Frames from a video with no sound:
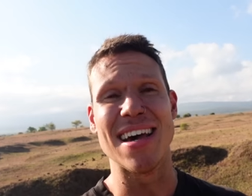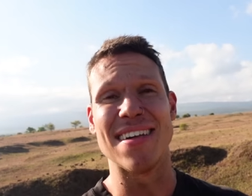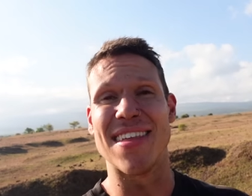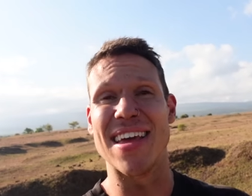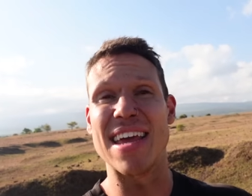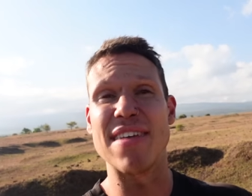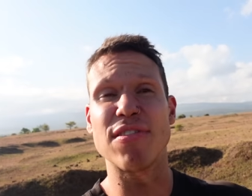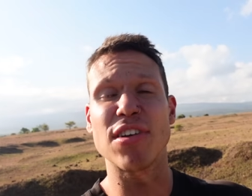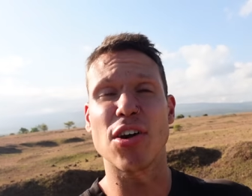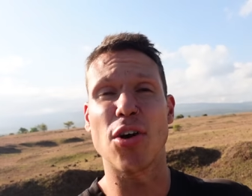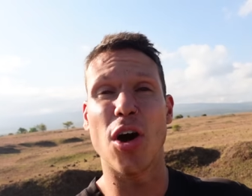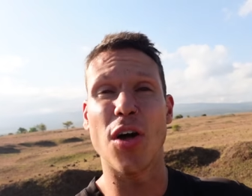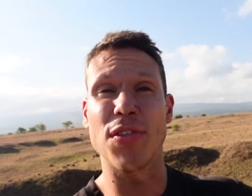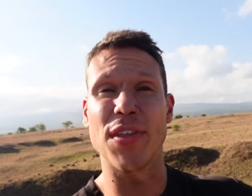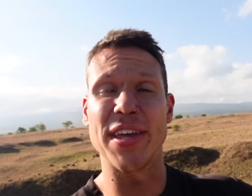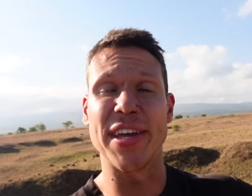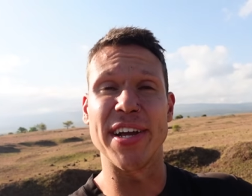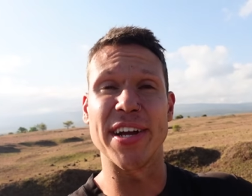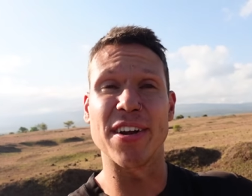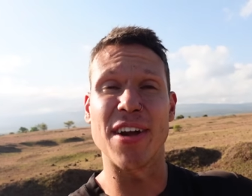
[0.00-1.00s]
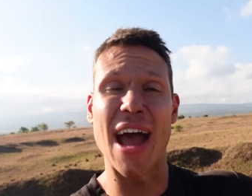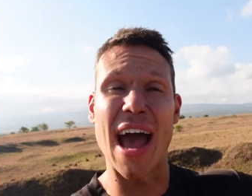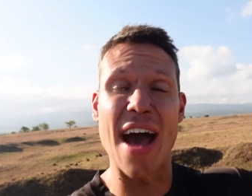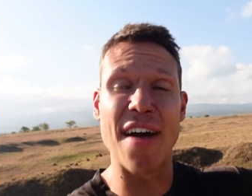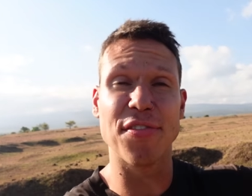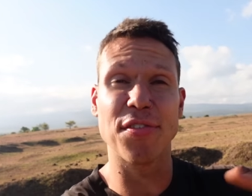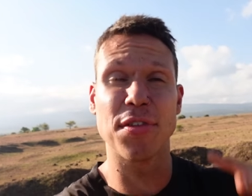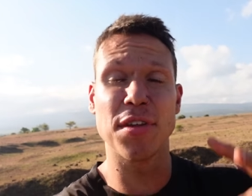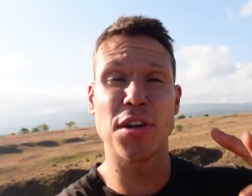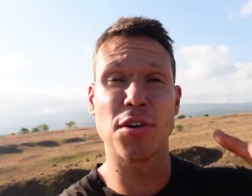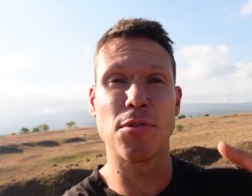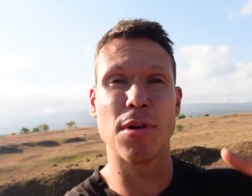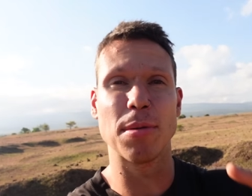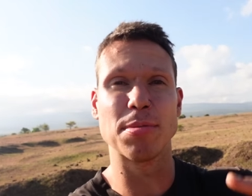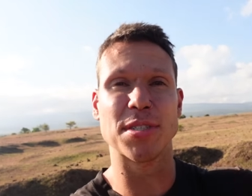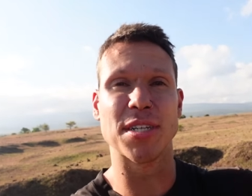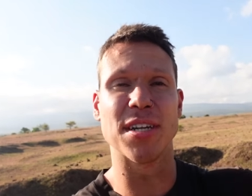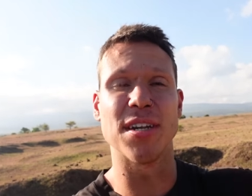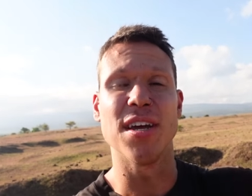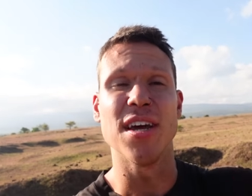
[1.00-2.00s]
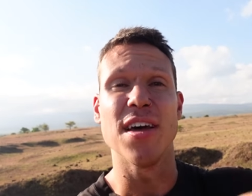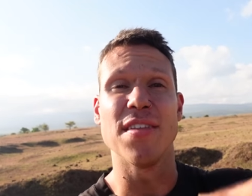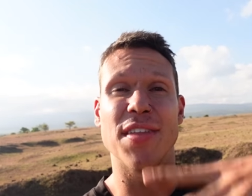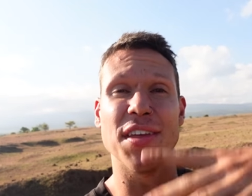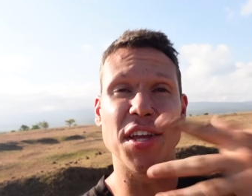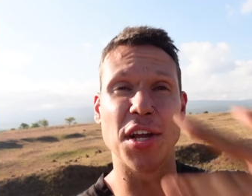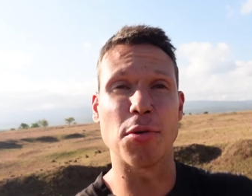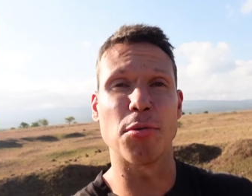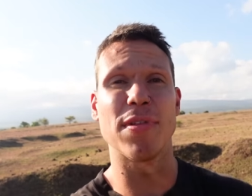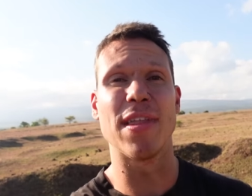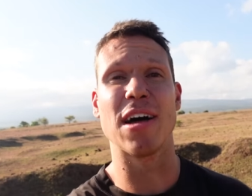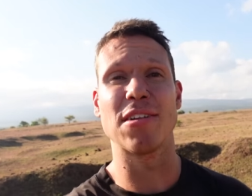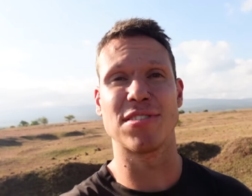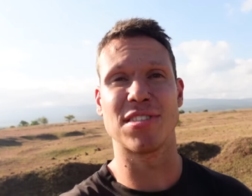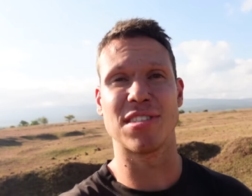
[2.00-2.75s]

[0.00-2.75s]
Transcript: They even called the year after the eruption the year without